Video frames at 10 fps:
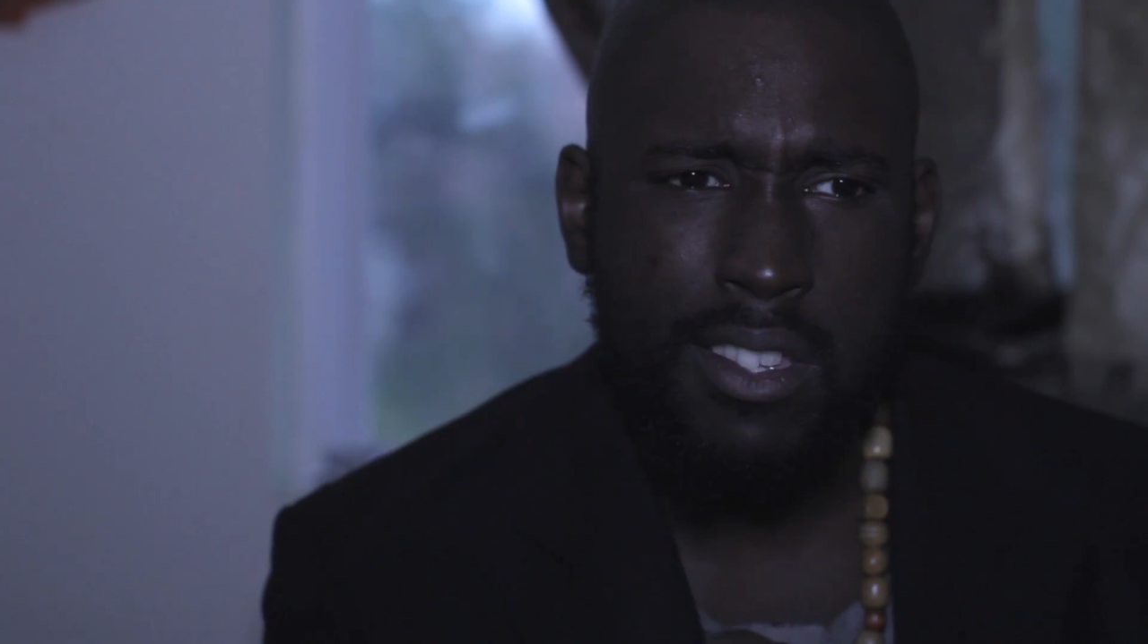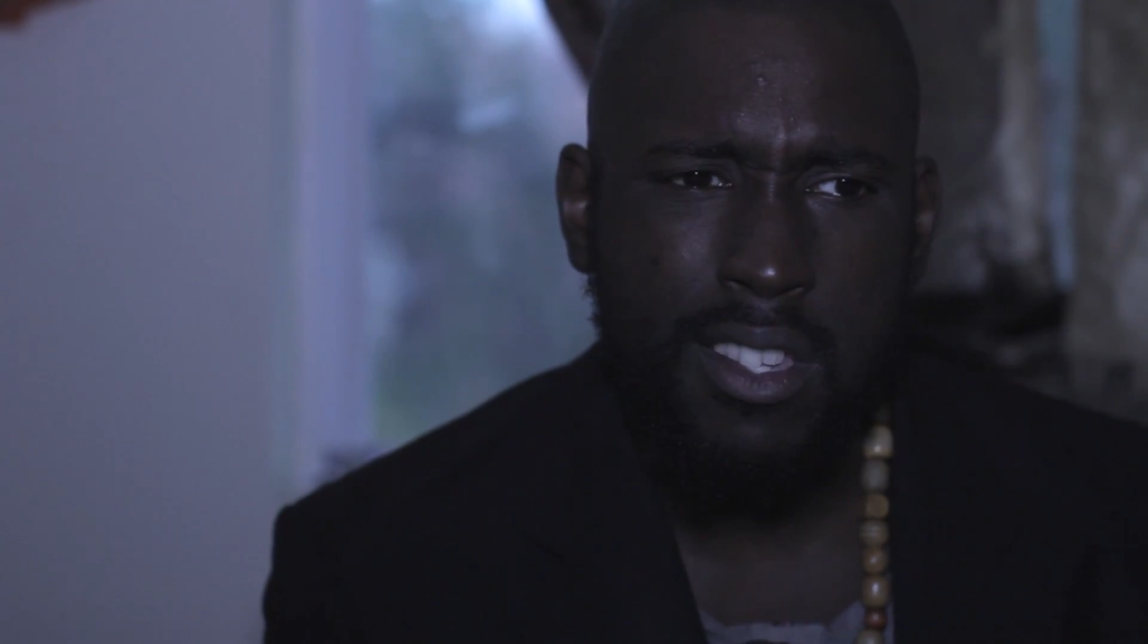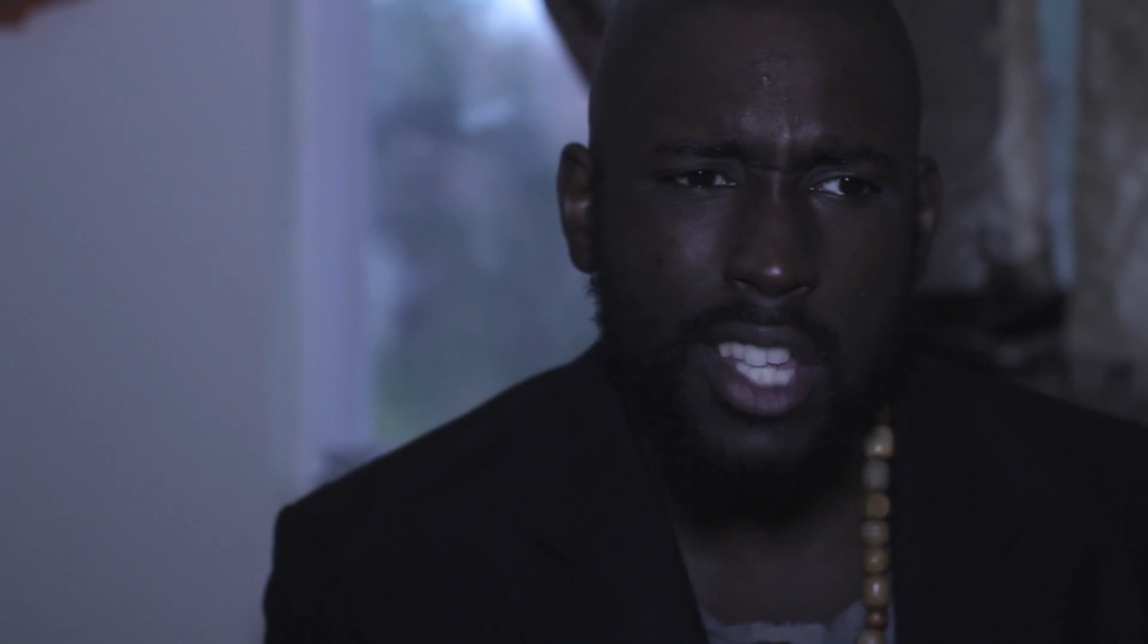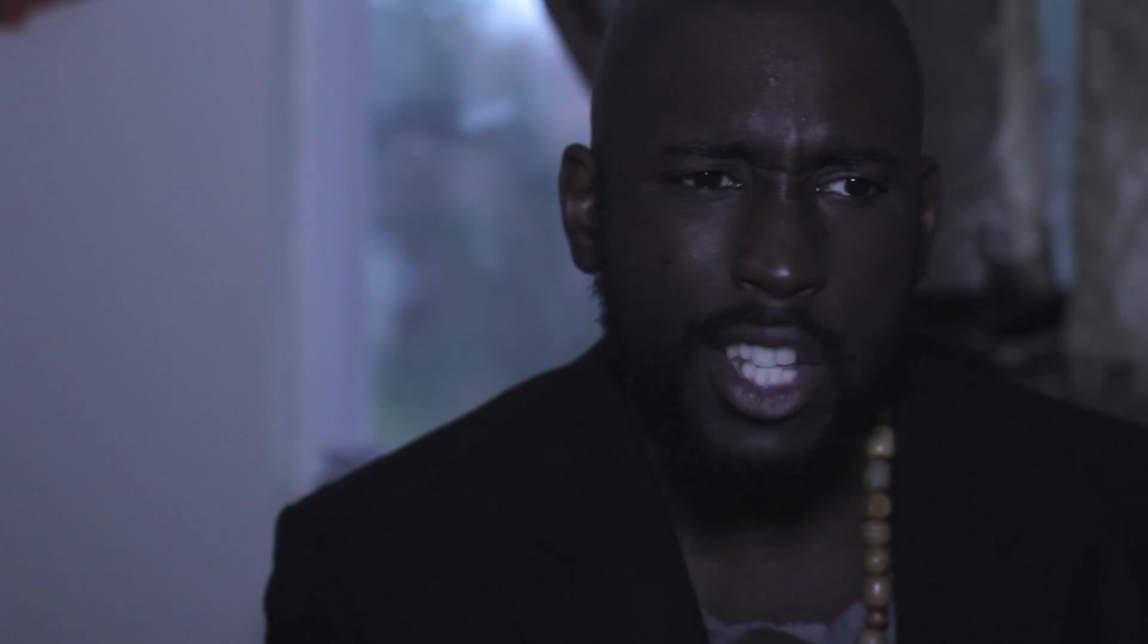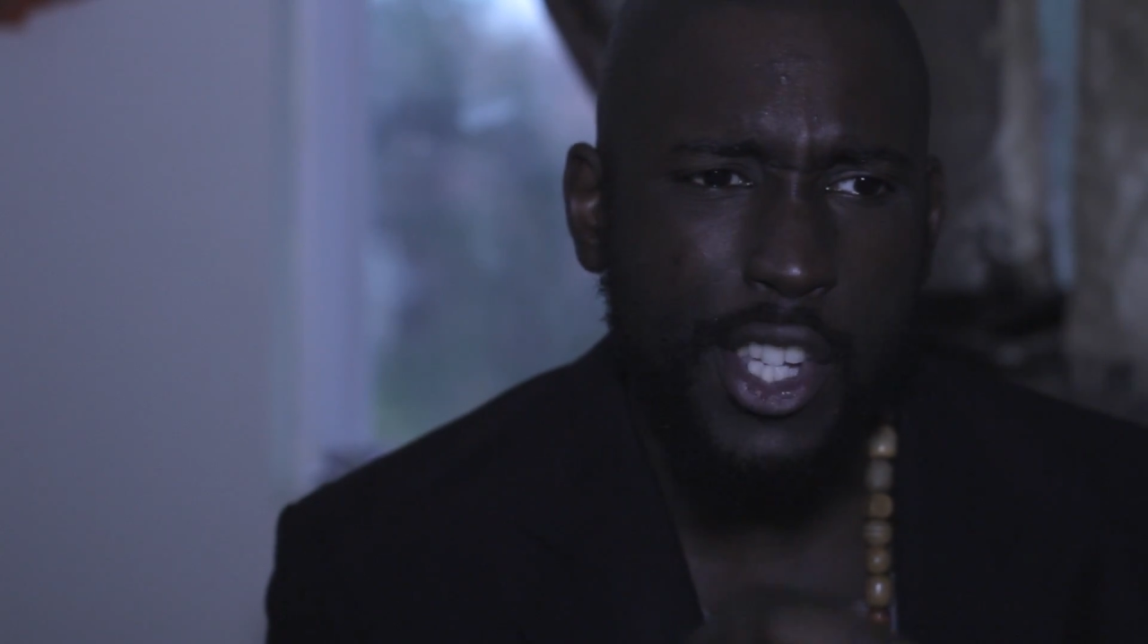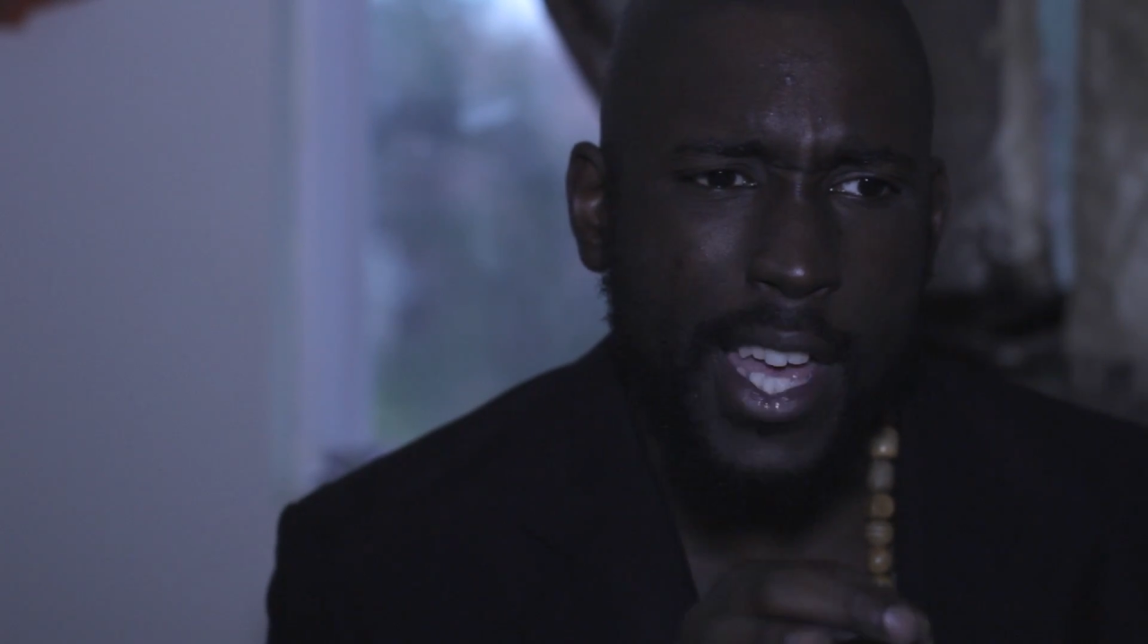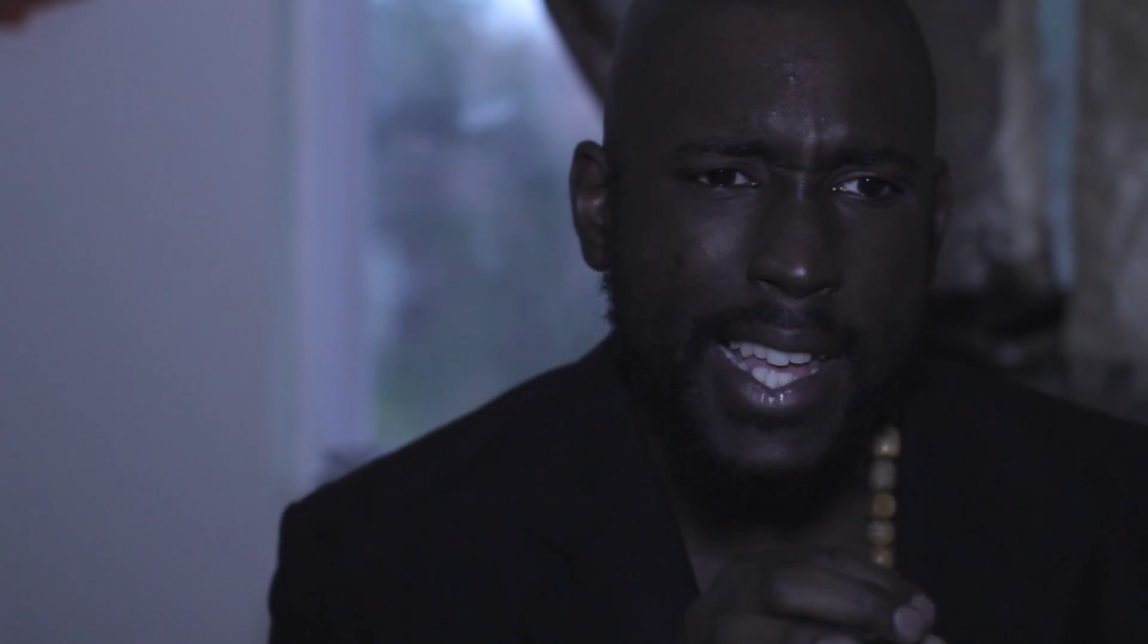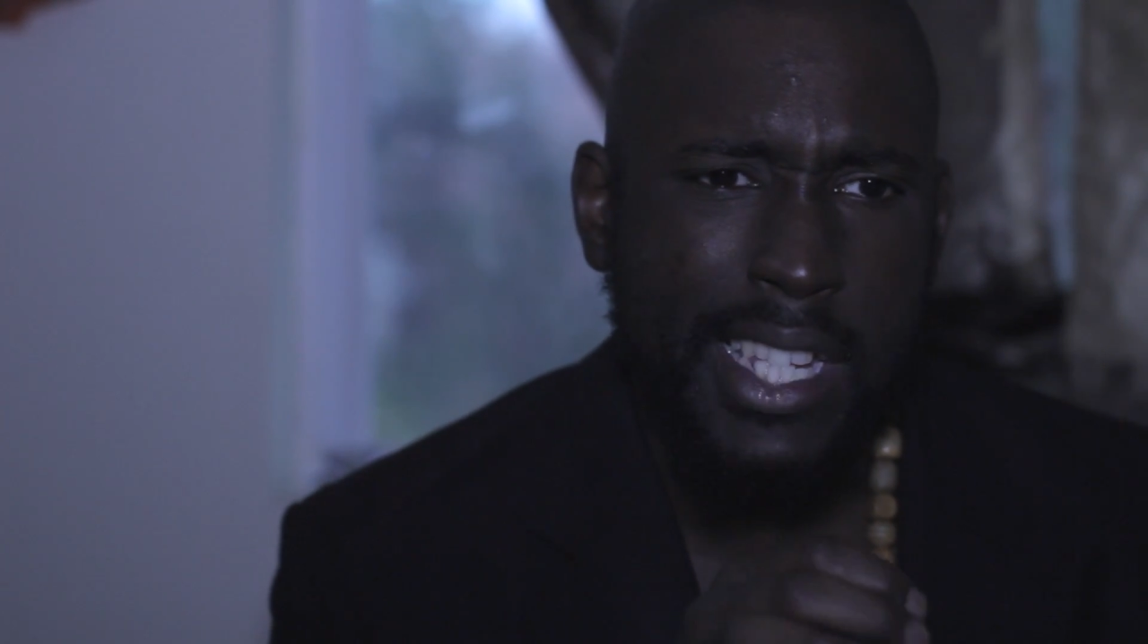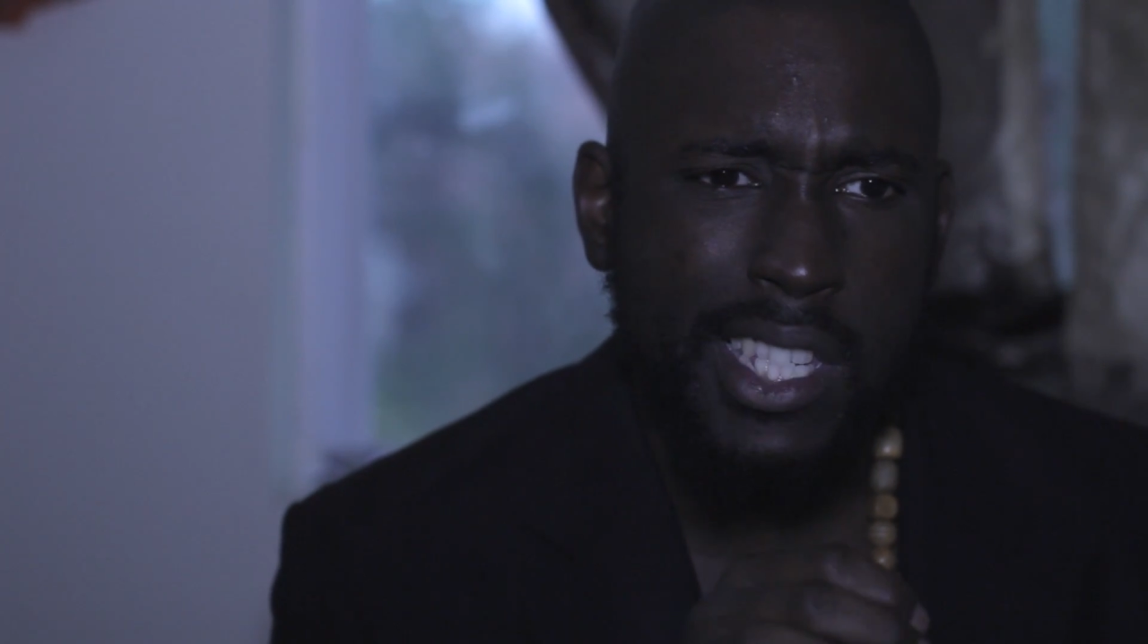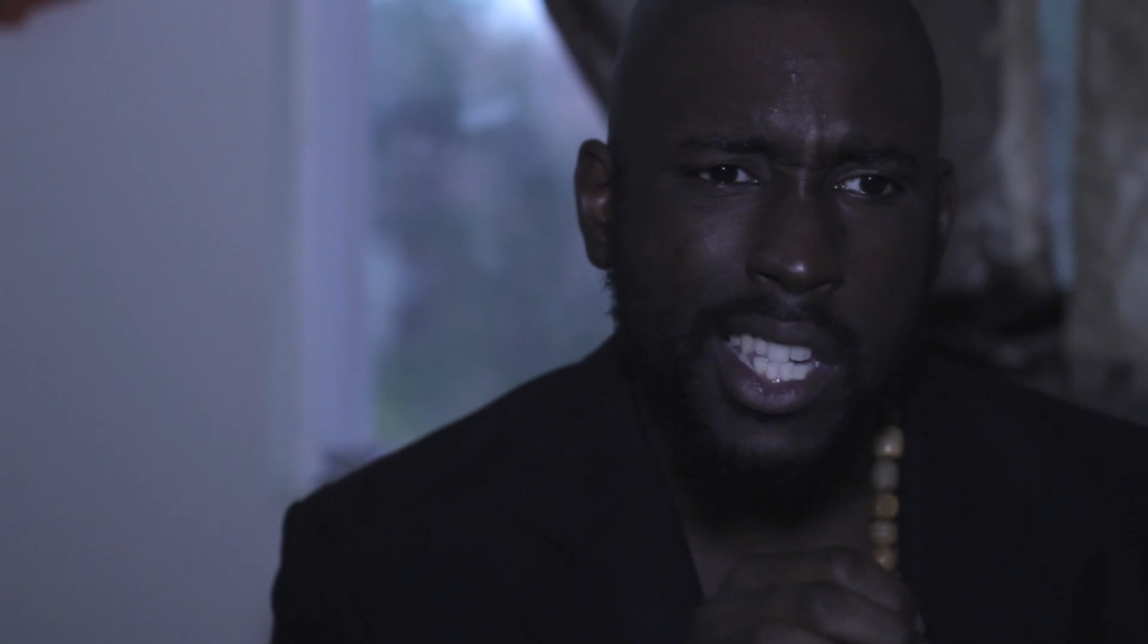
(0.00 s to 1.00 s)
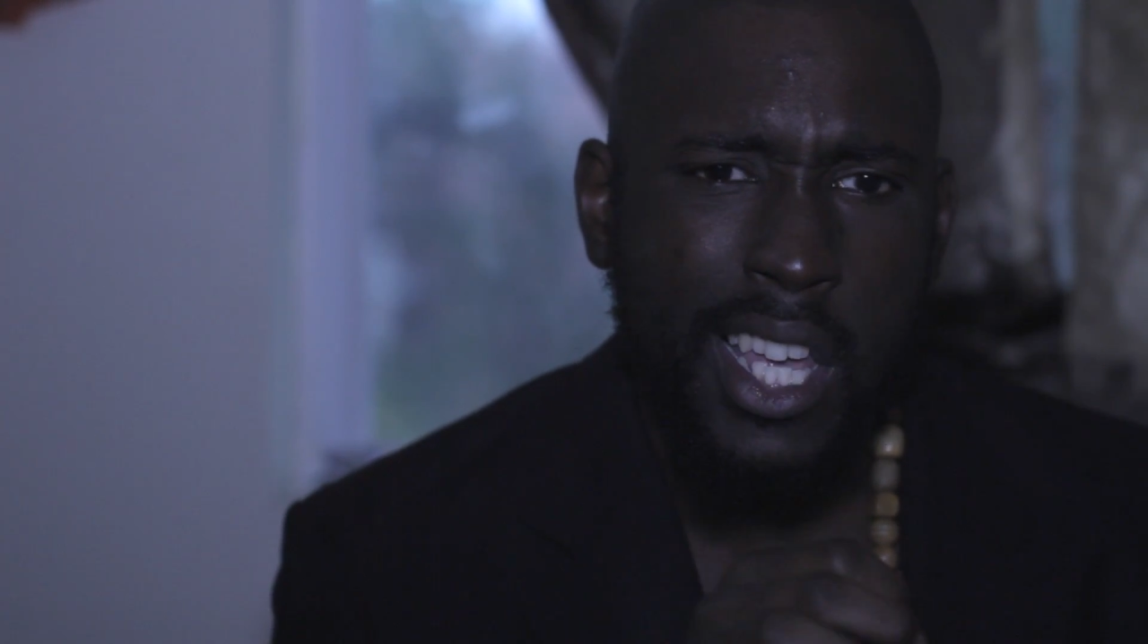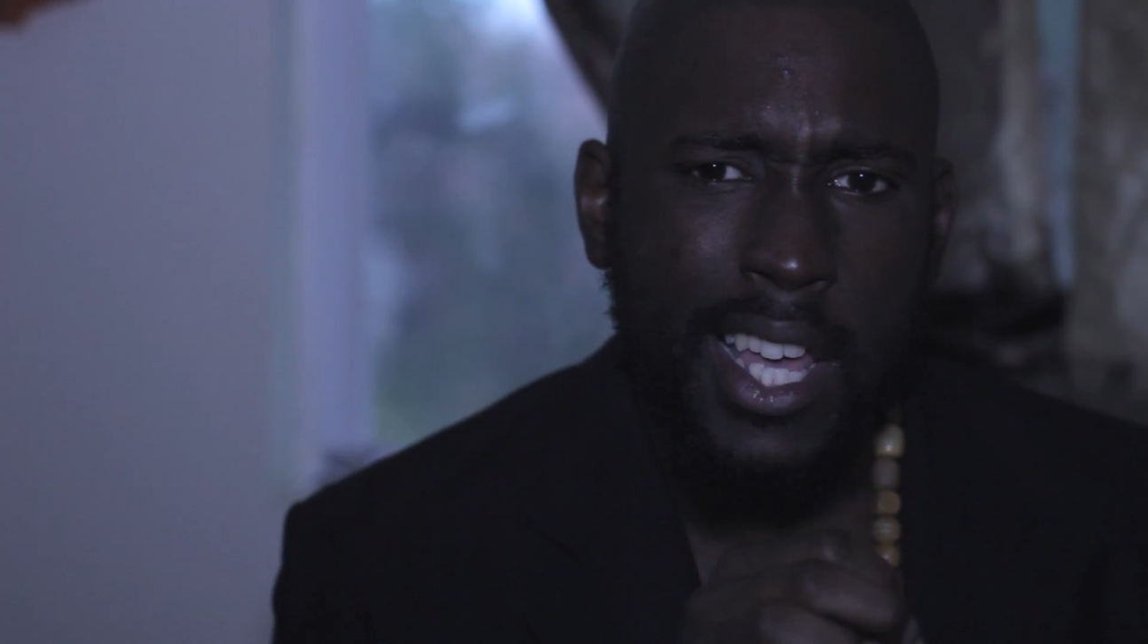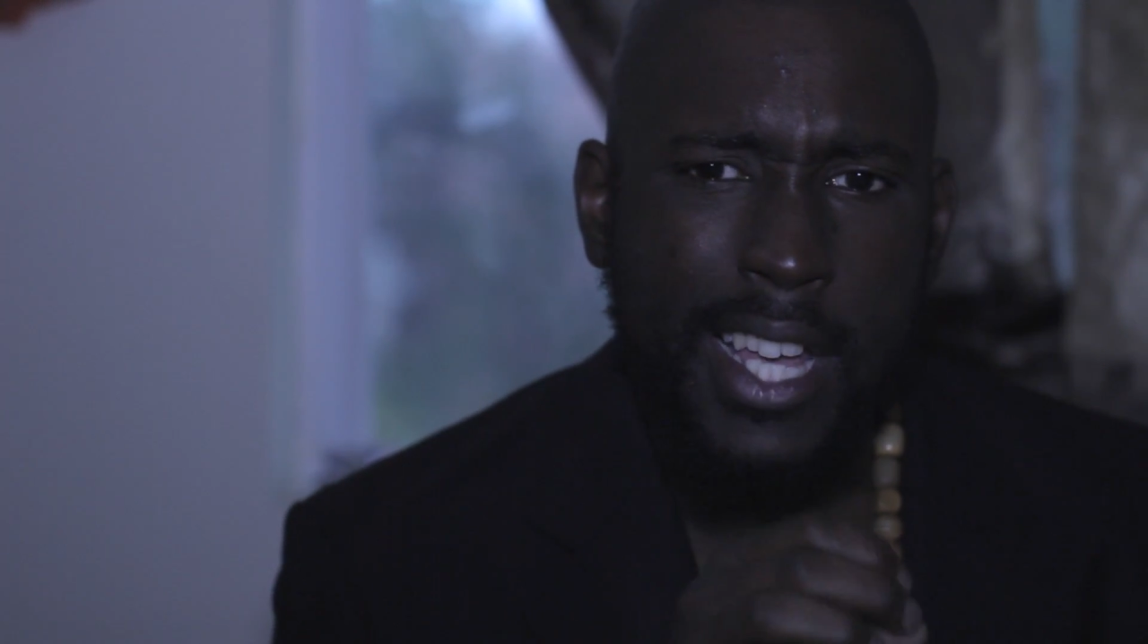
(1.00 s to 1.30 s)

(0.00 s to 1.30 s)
such as